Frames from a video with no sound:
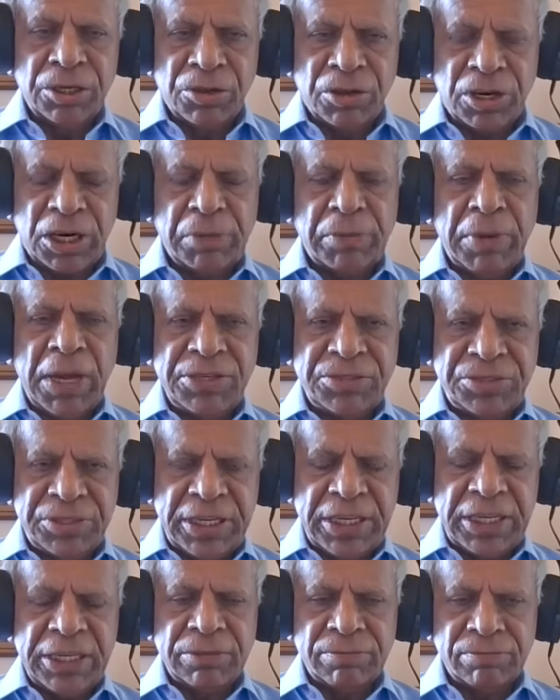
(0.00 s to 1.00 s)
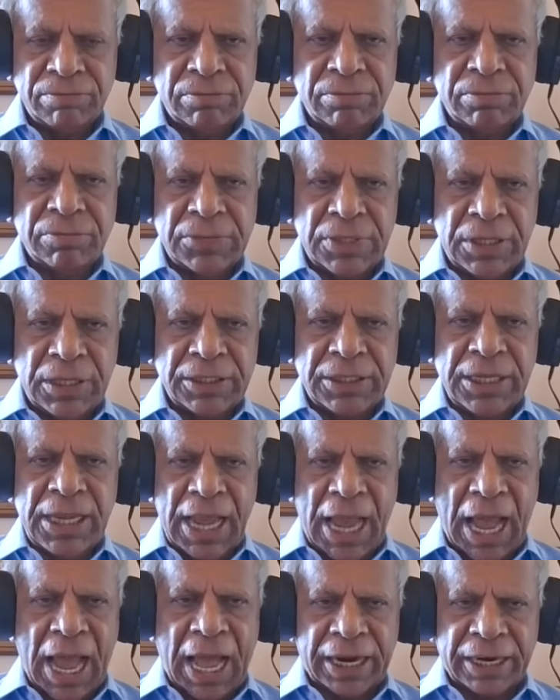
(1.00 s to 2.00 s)
nor am I saying
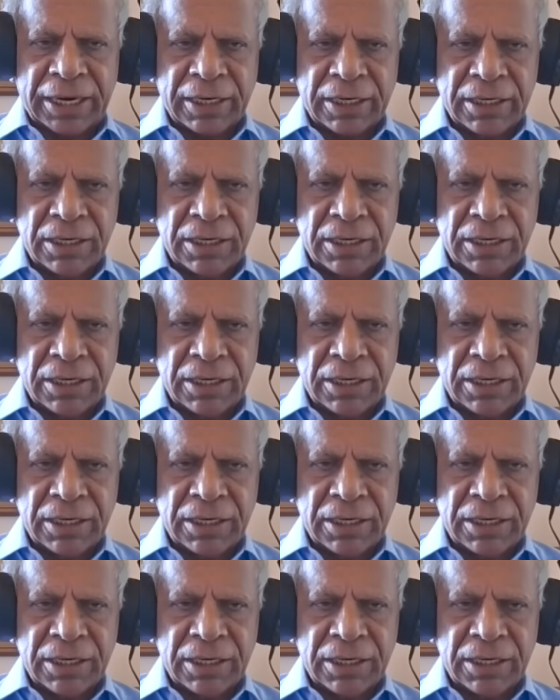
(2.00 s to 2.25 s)
they are.